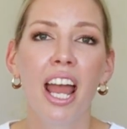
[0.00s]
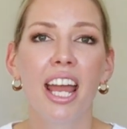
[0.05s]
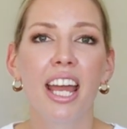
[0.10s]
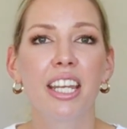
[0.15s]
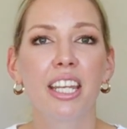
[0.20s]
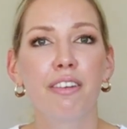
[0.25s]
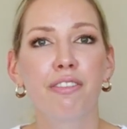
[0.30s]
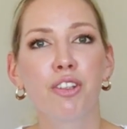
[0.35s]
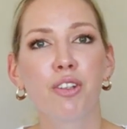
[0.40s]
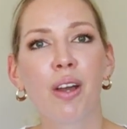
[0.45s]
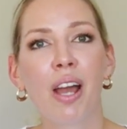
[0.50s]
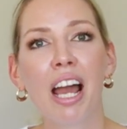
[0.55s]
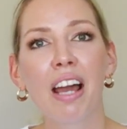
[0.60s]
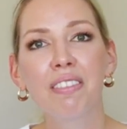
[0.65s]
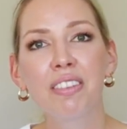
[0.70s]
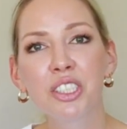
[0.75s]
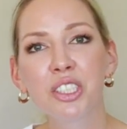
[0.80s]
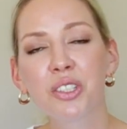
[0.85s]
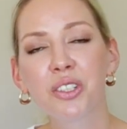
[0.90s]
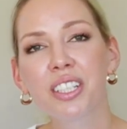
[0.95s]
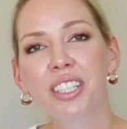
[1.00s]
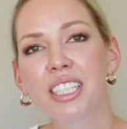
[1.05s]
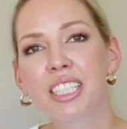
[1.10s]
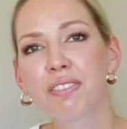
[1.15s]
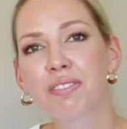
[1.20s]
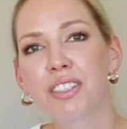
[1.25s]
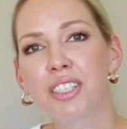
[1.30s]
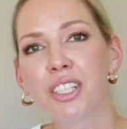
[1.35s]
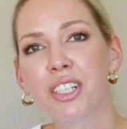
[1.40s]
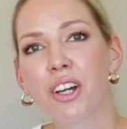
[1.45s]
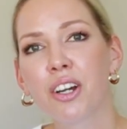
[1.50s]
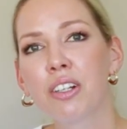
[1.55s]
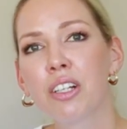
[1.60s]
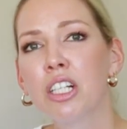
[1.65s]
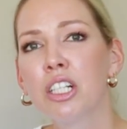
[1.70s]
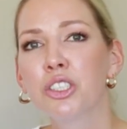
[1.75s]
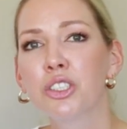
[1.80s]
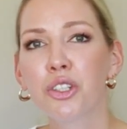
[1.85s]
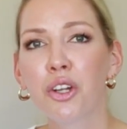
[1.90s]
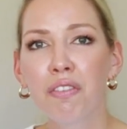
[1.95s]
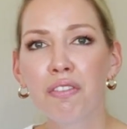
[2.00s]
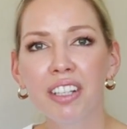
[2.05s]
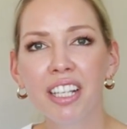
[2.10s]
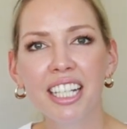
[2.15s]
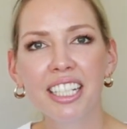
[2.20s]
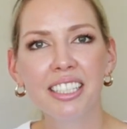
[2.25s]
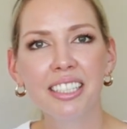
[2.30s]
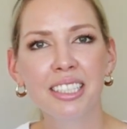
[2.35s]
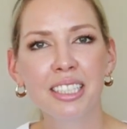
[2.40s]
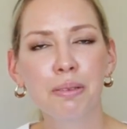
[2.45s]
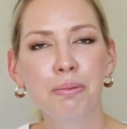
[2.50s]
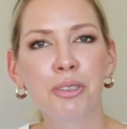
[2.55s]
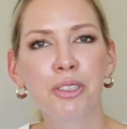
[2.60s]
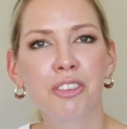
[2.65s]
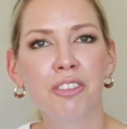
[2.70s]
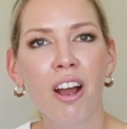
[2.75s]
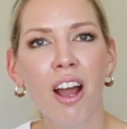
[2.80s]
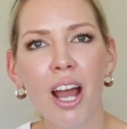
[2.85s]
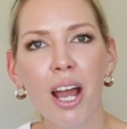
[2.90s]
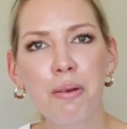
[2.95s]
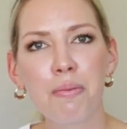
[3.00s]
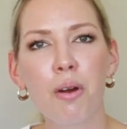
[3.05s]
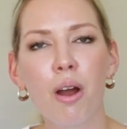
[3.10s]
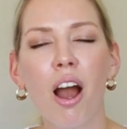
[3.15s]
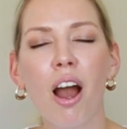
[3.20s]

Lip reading: And if you have enjoyed this video, don't forget to subscribe.